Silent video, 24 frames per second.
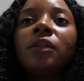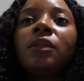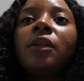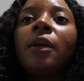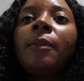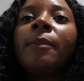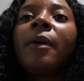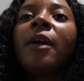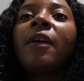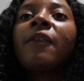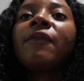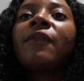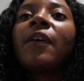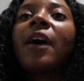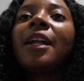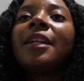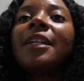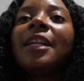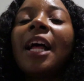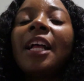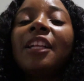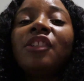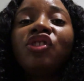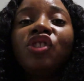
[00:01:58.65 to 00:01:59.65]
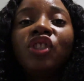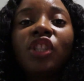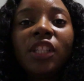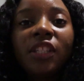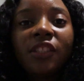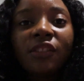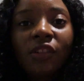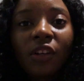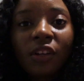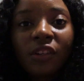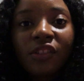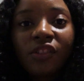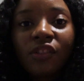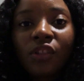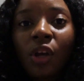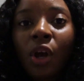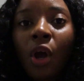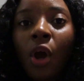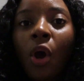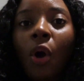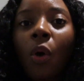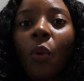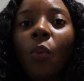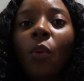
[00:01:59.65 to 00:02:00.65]
the mere fact that Jesus
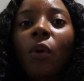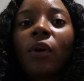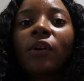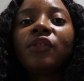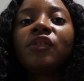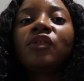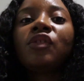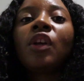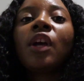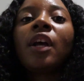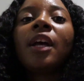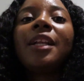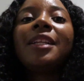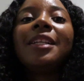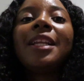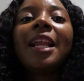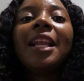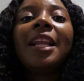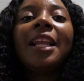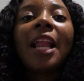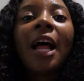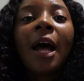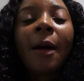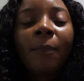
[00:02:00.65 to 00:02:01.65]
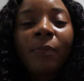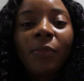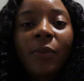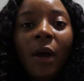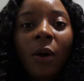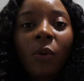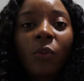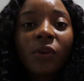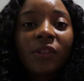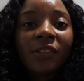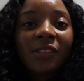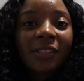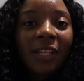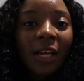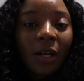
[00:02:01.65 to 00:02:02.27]
was the lamb that was